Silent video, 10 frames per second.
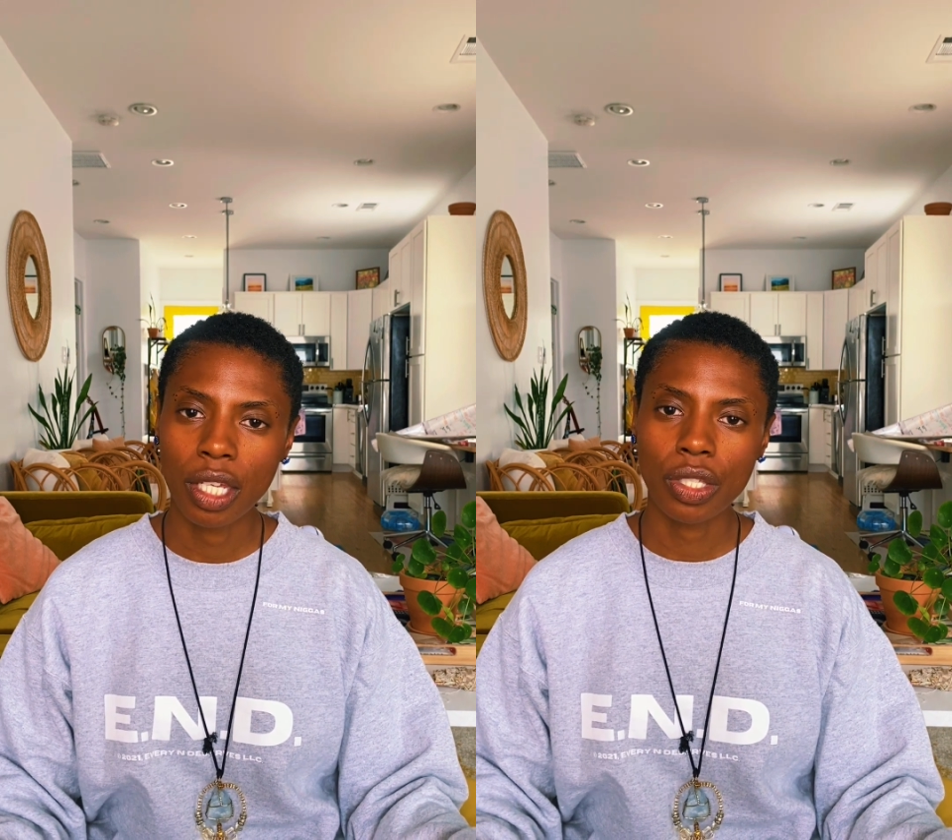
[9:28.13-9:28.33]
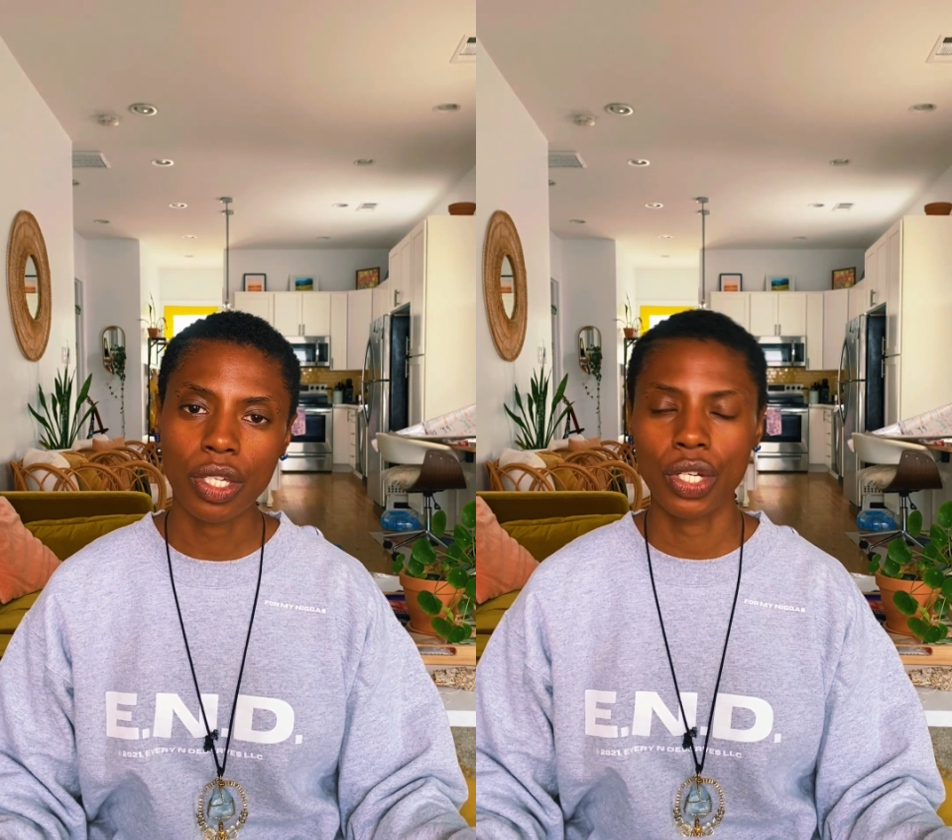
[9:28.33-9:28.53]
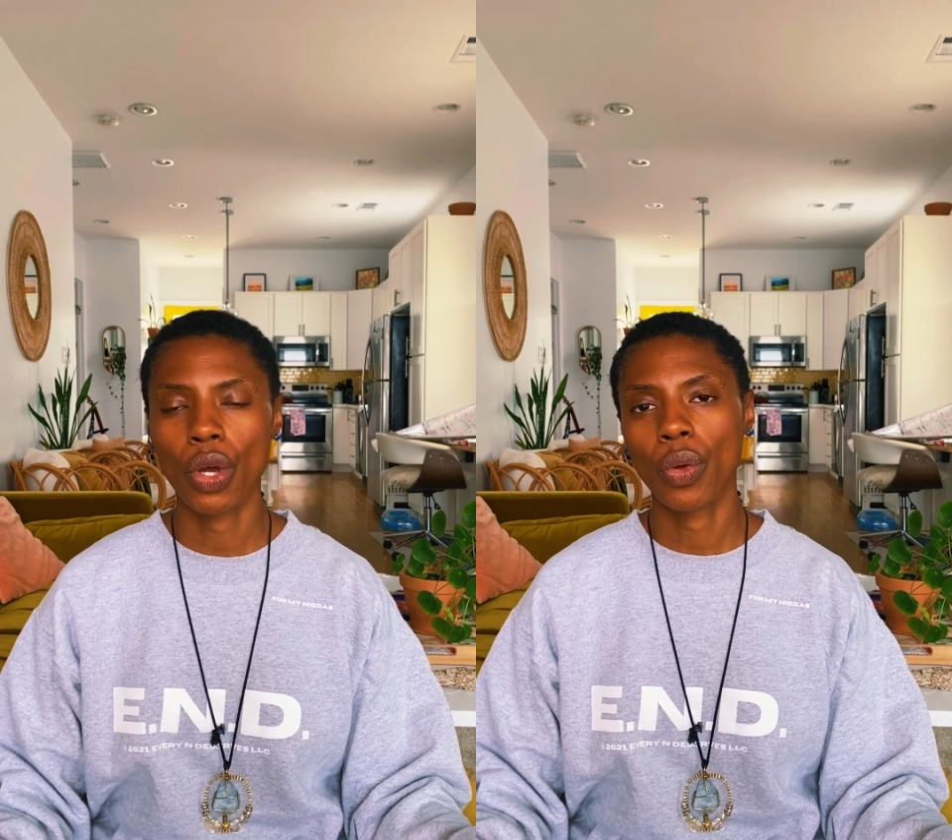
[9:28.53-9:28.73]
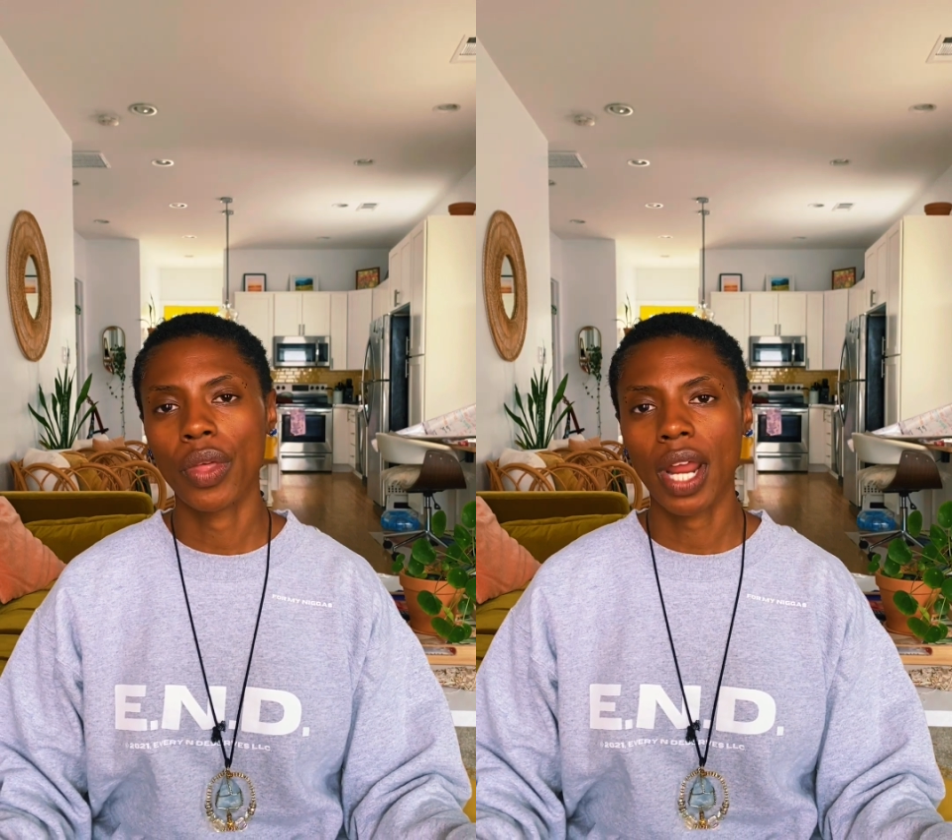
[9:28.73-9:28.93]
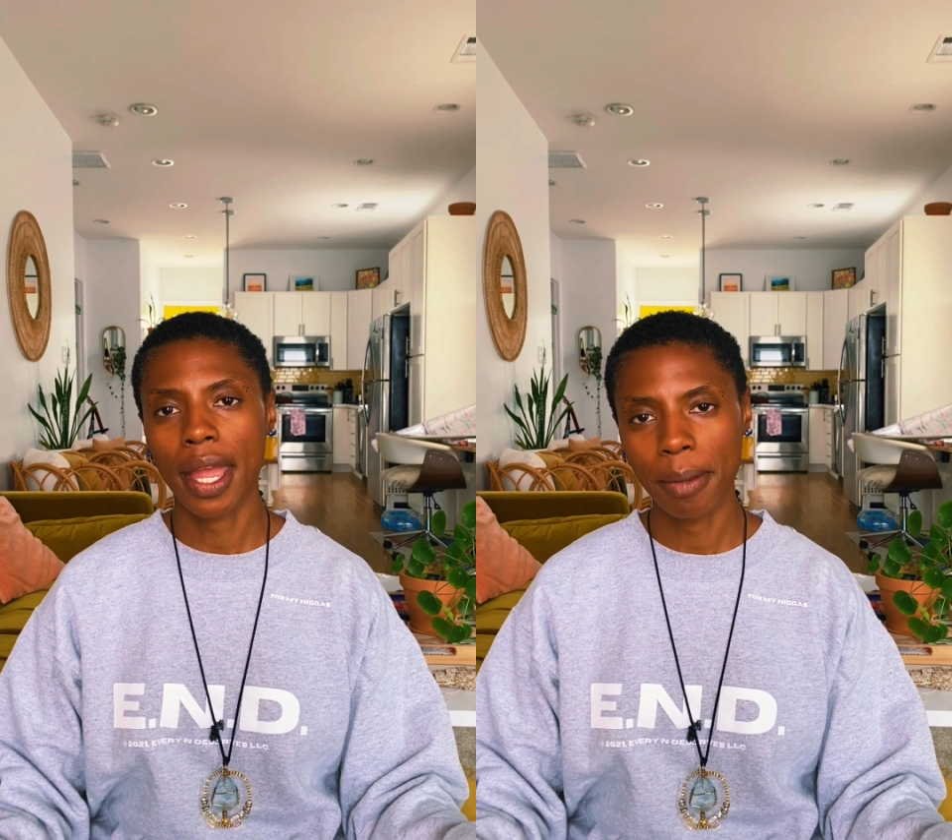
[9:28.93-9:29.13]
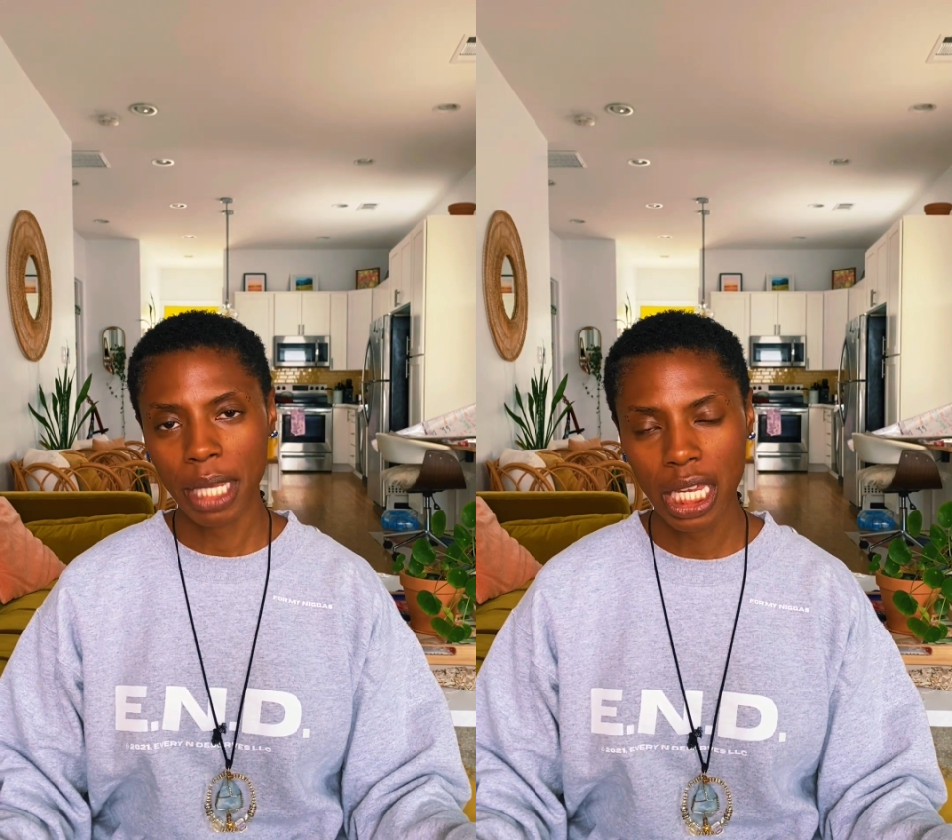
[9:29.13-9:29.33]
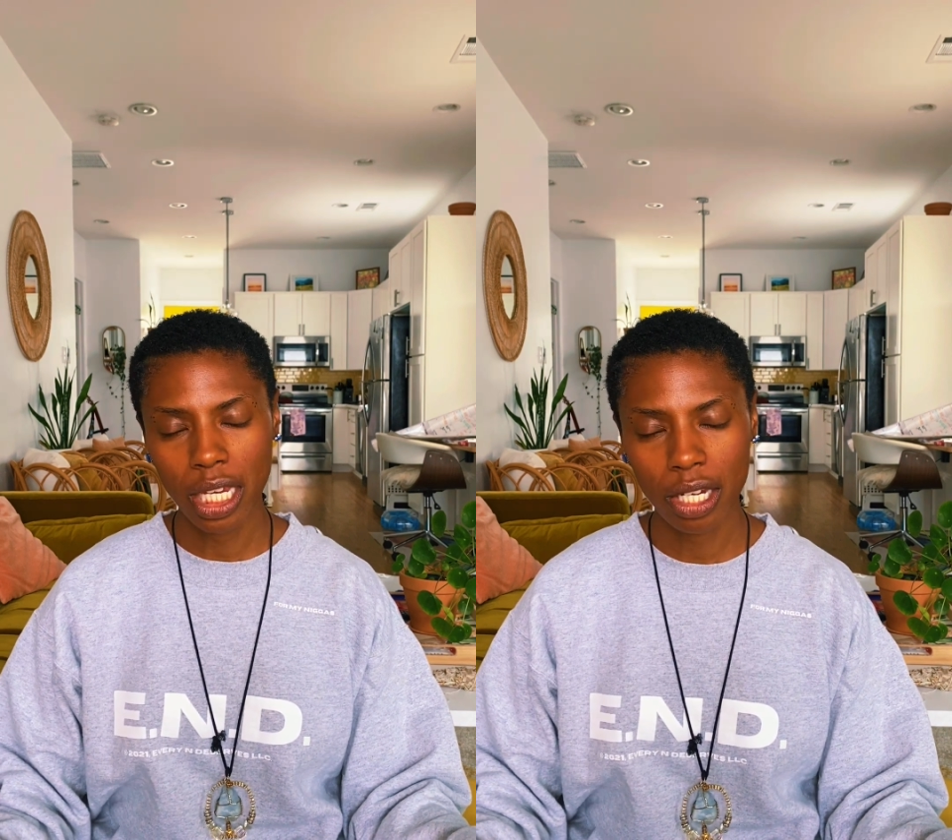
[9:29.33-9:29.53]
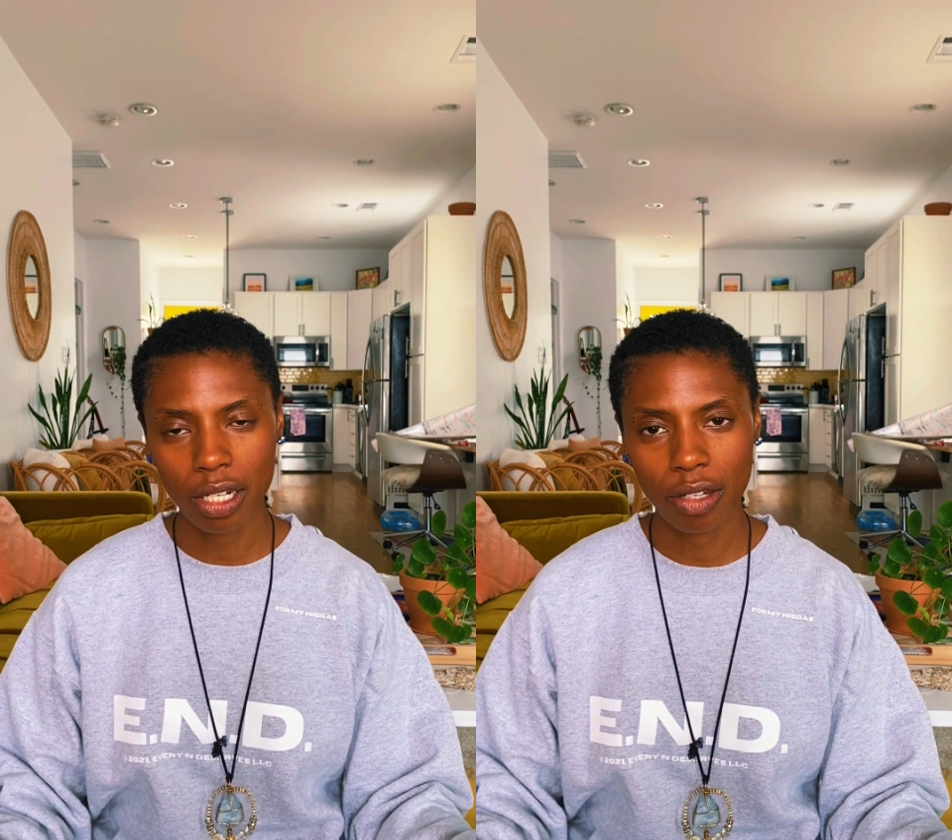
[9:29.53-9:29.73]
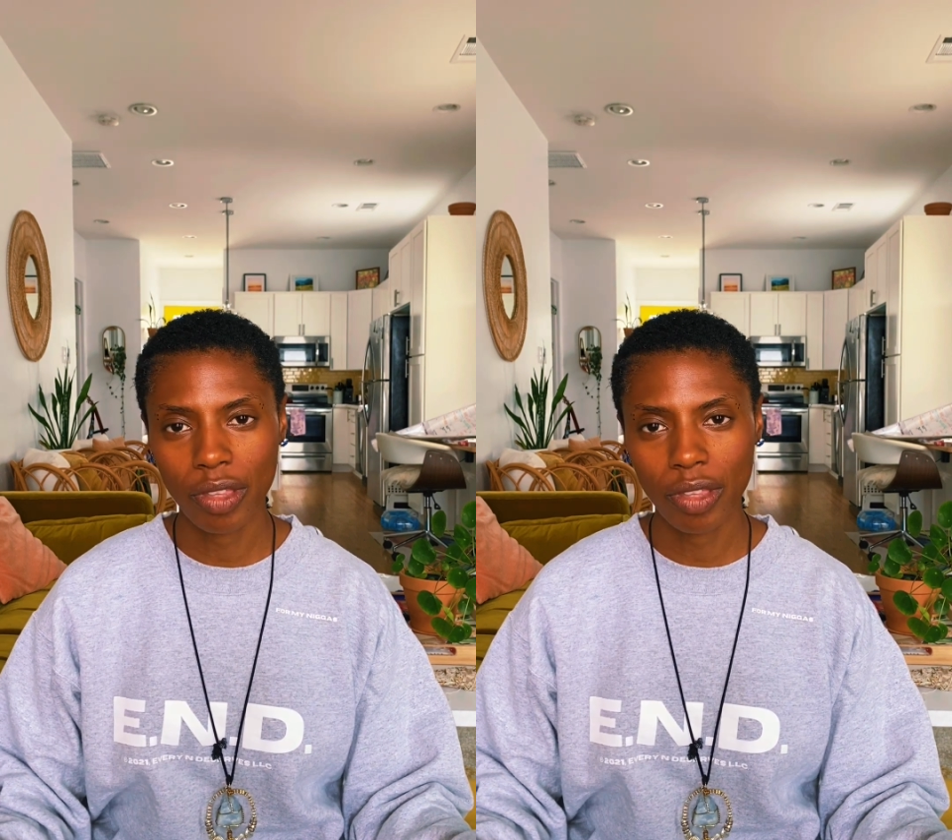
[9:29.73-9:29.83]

to know that I am here,